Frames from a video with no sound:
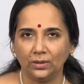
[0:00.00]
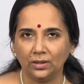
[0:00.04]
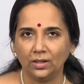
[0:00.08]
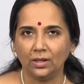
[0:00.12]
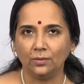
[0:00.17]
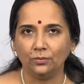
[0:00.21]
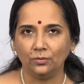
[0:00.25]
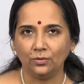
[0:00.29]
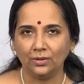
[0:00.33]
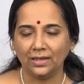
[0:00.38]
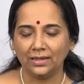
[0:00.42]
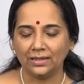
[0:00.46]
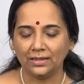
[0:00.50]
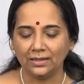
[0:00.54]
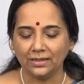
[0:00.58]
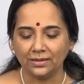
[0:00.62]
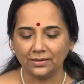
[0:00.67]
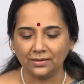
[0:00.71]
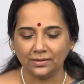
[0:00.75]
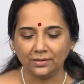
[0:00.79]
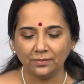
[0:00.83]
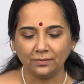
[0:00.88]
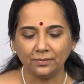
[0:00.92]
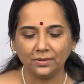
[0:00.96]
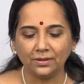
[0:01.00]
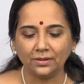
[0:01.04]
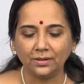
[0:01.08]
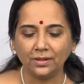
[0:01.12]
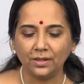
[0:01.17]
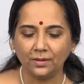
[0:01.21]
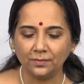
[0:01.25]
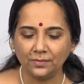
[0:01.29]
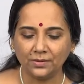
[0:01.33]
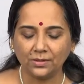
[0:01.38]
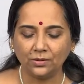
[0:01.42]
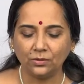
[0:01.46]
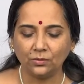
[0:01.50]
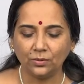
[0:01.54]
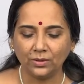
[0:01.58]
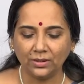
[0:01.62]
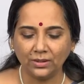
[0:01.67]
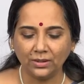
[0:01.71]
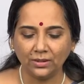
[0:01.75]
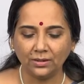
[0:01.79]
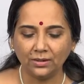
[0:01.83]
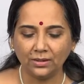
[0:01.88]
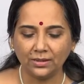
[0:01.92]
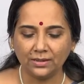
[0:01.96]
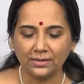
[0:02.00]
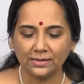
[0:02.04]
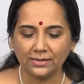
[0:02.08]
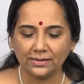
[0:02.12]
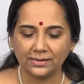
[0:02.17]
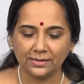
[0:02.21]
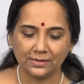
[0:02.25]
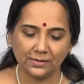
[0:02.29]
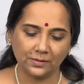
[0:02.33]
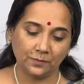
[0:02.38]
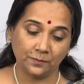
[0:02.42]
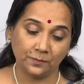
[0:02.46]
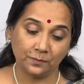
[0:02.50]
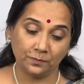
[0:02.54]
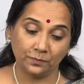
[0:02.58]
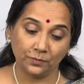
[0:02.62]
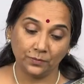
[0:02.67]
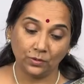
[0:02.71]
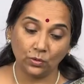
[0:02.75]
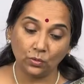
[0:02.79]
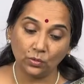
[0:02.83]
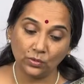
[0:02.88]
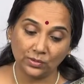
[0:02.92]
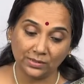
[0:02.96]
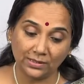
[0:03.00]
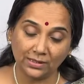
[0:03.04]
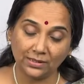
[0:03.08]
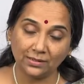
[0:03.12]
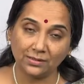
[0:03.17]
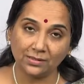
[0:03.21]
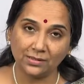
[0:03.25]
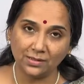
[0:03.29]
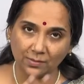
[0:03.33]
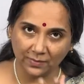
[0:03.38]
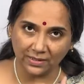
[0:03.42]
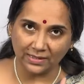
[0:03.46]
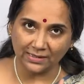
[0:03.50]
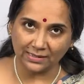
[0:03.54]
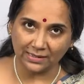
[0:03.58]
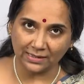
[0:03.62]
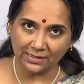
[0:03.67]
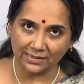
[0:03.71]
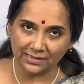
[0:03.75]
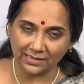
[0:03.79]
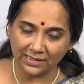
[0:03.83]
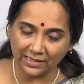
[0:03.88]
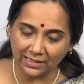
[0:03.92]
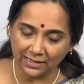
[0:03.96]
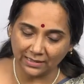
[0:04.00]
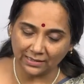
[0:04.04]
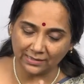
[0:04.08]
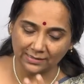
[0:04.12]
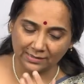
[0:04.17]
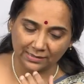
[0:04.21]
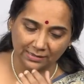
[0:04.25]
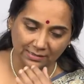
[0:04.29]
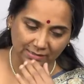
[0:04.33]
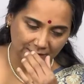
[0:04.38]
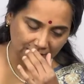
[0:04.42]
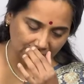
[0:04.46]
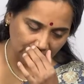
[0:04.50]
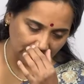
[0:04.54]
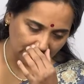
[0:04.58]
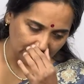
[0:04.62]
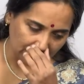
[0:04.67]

come to that later. But Hamsadhwani is goes like this. The basic scale is this.